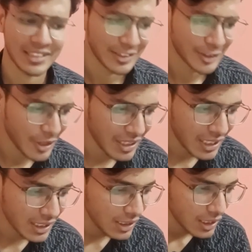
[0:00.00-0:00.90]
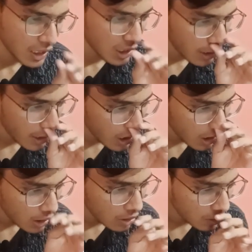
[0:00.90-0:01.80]
So here
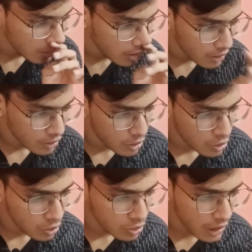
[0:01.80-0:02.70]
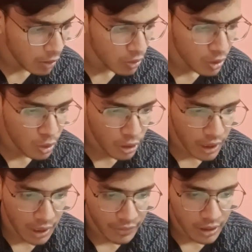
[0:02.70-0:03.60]
to download
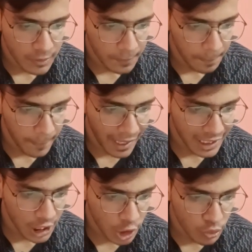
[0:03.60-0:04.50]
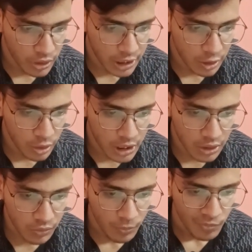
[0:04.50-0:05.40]
our package we need to
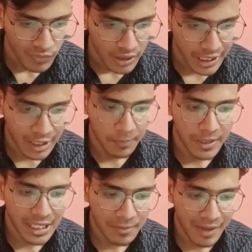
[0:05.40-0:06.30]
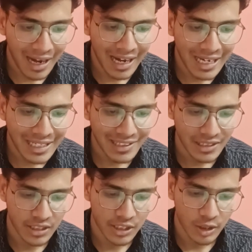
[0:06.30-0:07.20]
give npm I
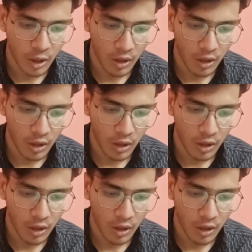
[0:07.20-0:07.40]
install.